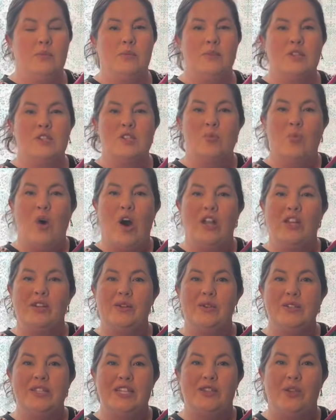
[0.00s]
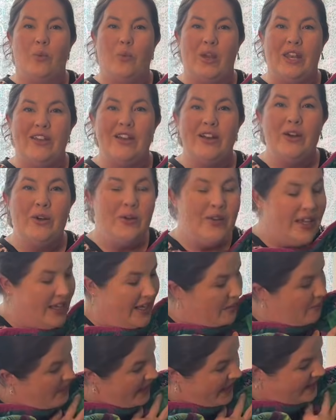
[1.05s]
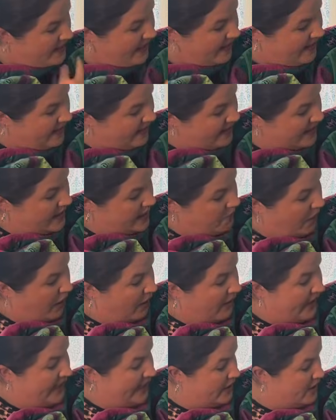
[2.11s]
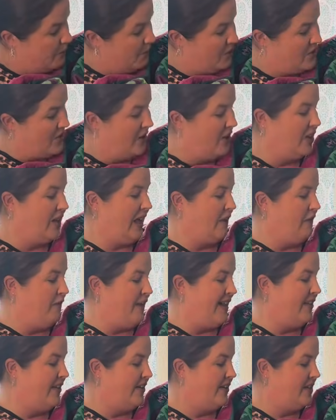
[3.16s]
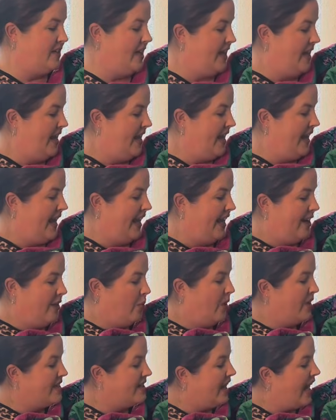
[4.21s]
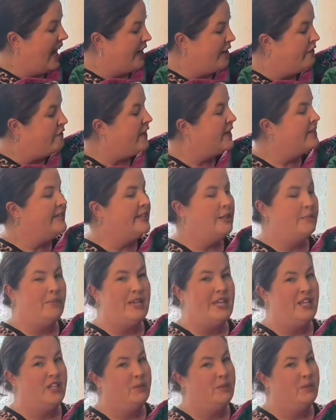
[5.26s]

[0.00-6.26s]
swallows in the window because I think this part here is supposed to look like feathers. And it was kind of fussy to piece,